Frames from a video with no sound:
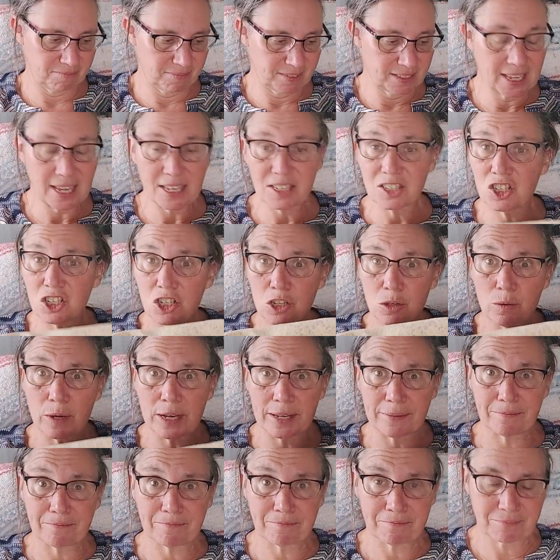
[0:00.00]
get to
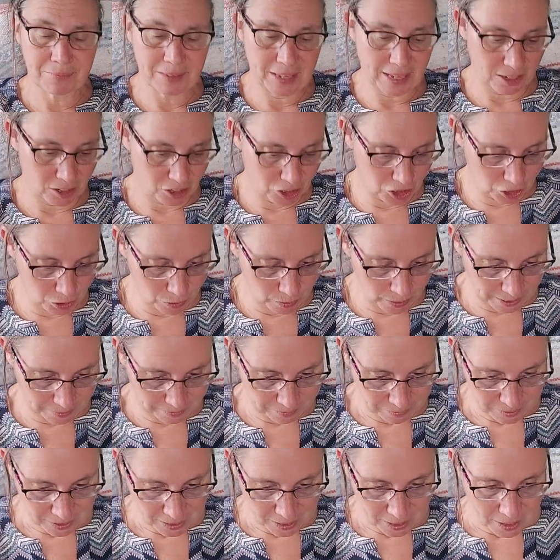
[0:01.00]
it.
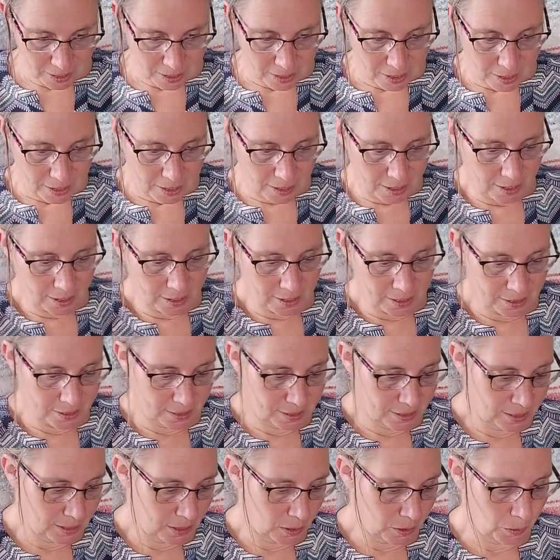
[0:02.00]

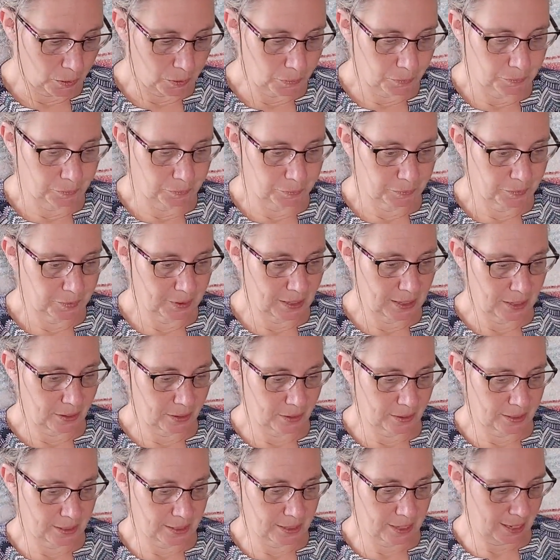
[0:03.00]
So
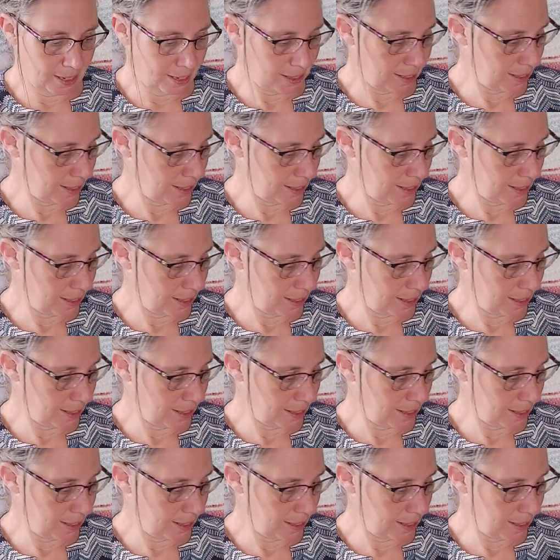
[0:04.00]
there's